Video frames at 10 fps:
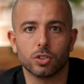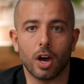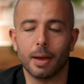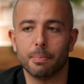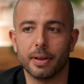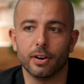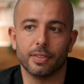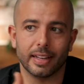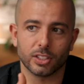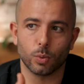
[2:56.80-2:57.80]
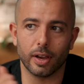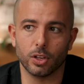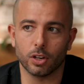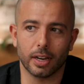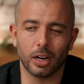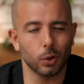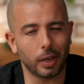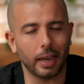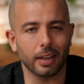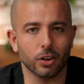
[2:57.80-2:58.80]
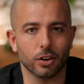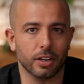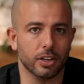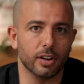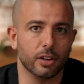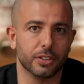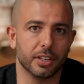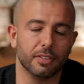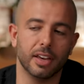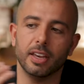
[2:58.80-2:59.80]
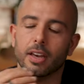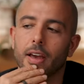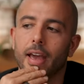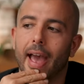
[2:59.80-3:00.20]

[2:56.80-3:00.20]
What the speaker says: time period, that's where you're kind of looking at your LTV.